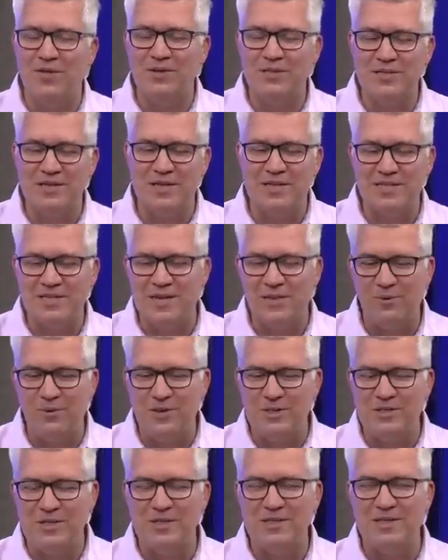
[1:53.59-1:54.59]
this
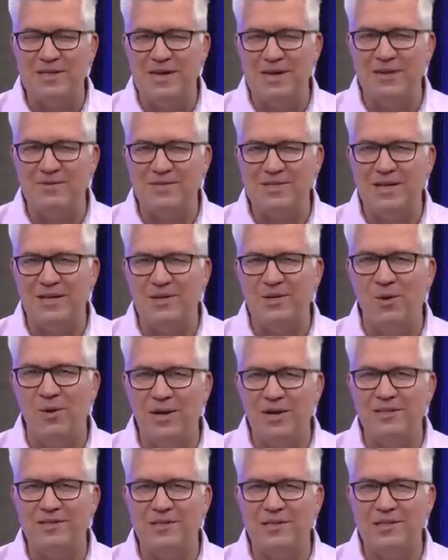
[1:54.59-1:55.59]
acceleration to the downside
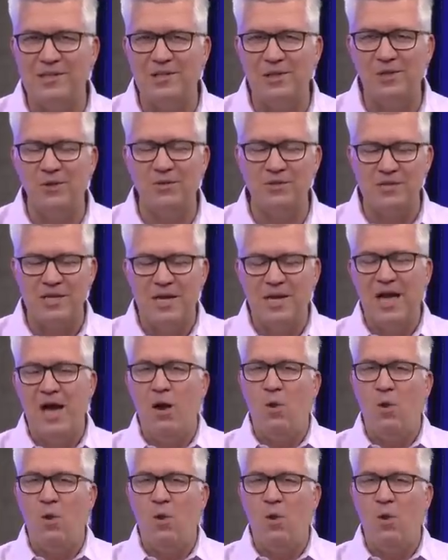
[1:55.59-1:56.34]
going into the close,